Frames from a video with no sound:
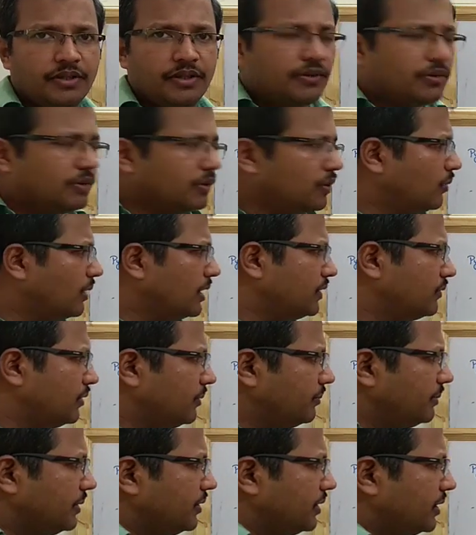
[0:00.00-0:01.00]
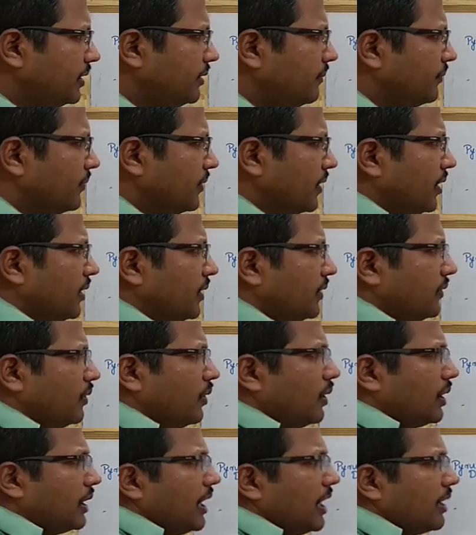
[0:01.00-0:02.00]
So what will be the
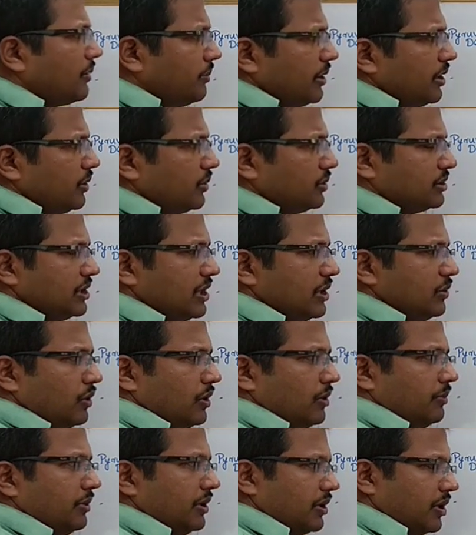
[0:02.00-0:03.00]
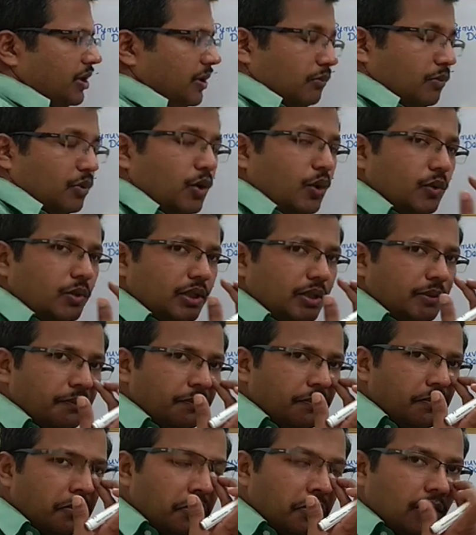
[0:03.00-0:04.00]
So carbon dioxide will be removed,
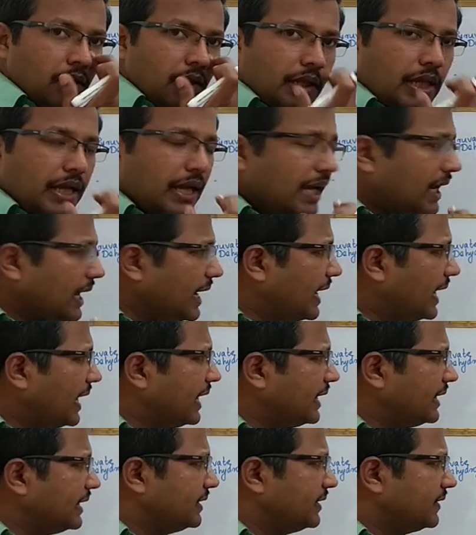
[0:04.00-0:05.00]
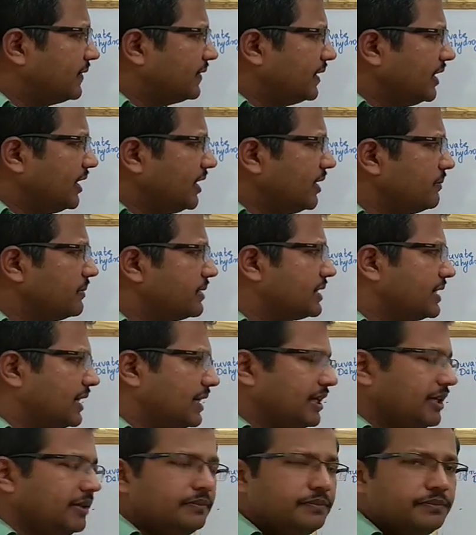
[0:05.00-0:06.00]
and at the same
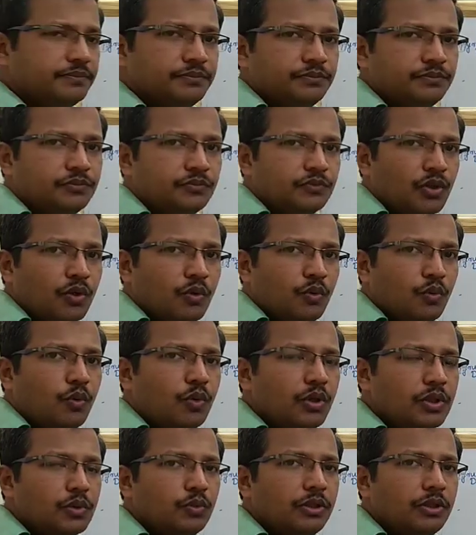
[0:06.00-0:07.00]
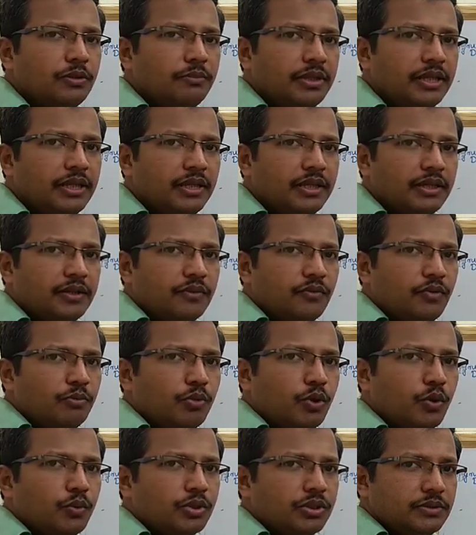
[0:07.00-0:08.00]
time, what will be
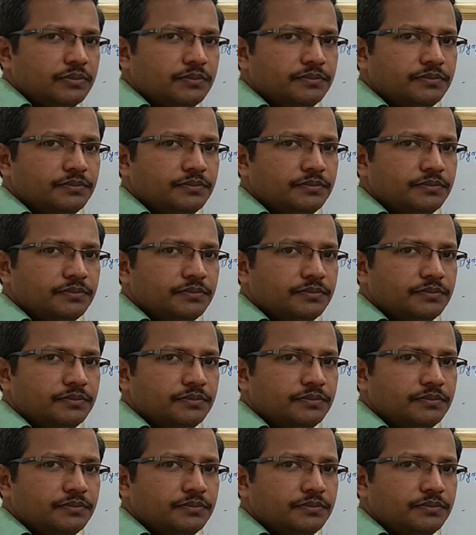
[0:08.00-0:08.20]
removed?